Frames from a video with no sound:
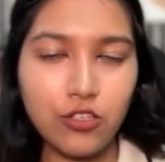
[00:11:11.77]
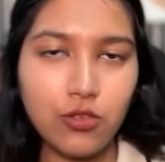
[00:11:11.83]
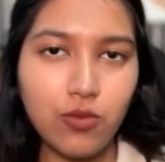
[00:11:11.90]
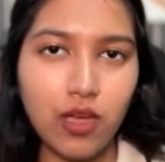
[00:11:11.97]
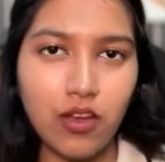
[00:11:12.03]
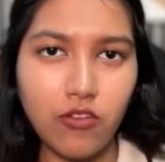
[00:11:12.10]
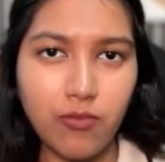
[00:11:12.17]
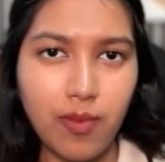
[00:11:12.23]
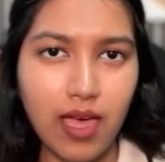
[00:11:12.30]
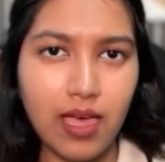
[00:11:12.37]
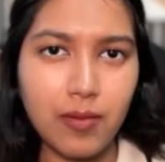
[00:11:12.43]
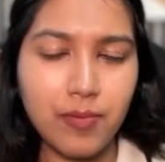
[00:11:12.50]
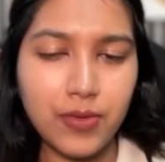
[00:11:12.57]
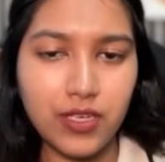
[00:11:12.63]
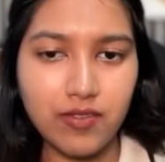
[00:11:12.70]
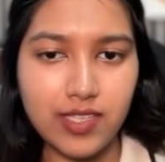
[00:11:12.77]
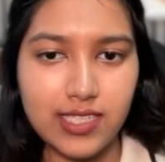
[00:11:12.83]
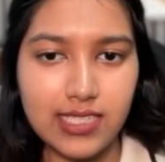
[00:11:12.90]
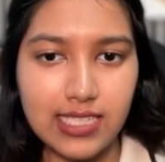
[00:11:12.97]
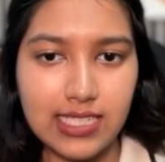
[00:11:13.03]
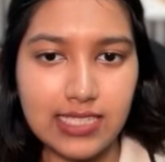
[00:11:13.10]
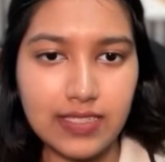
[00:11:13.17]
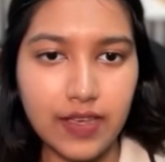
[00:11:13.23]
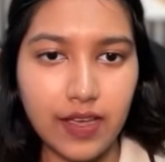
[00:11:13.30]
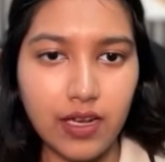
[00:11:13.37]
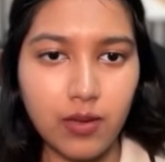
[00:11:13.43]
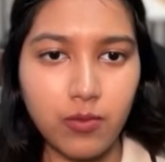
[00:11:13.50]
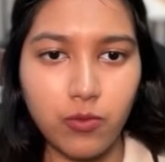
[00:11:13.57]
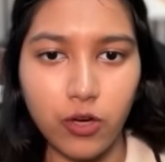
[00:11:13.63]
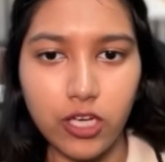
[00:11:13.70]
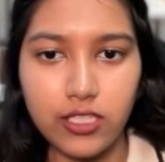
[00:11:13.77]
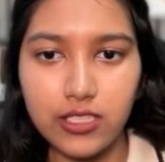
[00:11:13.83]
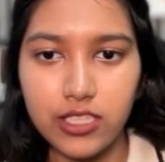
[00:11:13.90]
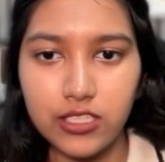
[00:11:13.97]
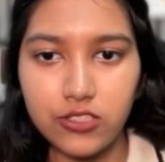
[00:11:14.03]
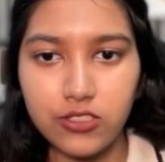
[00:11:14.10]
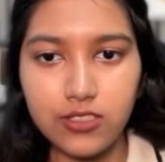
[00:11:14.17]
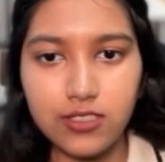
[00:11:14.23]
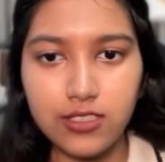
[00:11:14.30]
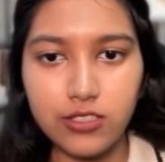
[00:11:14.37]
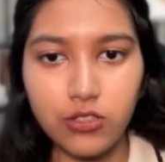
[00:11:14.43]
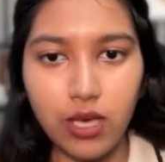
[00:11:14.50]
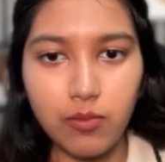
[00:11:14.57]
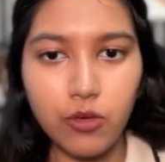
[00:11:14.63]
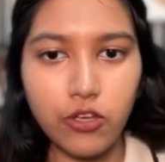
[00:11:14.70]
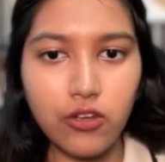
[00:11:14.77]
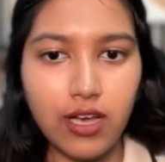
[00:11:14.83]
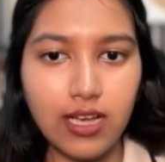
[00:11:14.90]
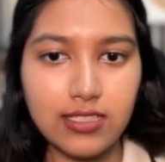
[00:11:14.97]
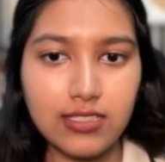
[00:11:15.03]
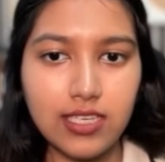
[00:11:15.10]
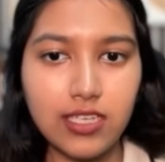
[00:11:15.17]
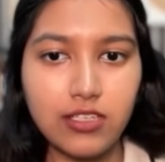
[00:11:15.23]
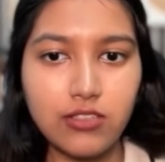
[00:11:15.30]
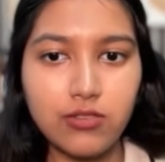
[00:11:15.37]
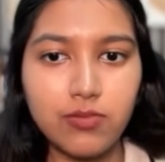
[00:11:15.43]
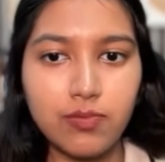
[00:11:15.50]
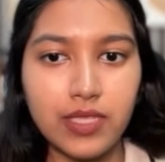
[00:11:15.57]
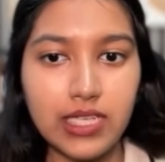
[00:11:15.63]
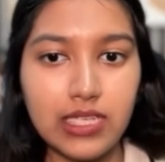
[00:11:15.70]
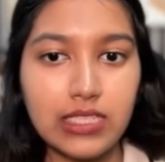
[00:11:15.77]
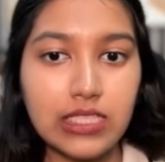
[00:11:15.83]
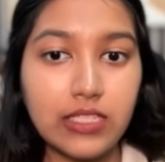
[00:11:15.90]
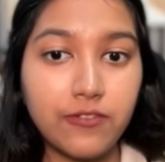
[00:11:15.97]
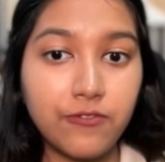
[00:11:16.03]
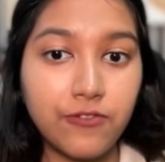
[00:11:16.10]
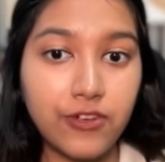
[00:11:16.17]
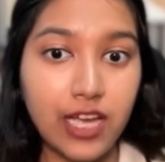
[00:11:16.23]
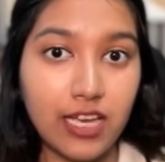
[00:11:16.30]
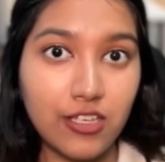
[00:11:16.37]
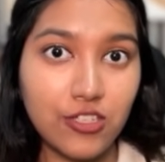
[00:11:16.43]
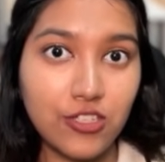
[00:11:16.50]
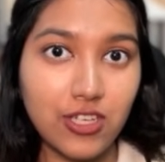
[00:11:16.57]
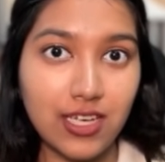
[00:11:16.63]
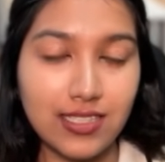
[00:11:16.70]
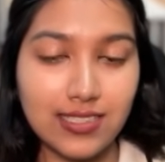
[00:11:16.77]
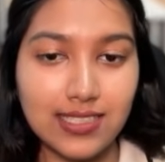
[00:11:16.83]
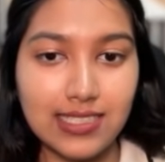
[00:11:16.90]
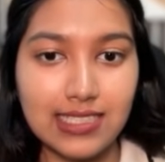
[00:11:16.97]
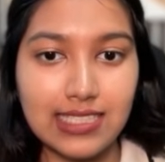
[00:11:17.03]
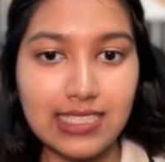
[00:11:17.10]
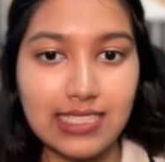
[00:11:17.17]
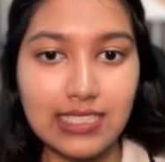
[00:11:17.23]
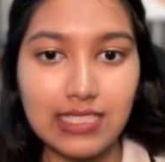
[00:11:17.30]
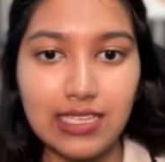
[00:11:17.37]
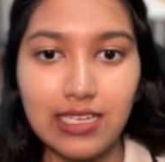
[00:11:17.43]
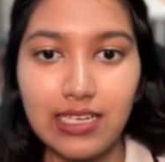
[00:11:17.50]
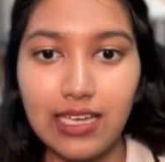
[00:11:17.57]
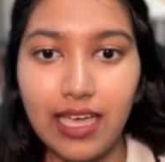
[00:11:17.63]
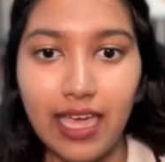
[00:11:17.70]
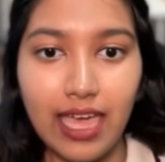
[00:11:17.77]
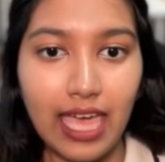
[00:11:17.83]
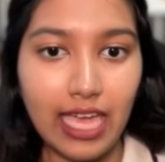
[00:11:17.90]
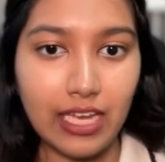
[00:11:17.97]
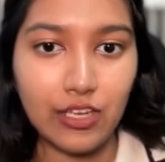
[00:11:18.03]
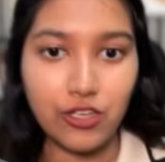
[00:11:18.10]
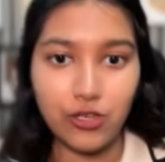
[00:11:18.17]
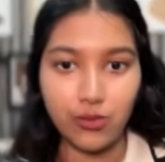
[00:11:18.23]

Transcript: to one of my previously set up voice agents. So I'm going to ask it to build a fresh assistant end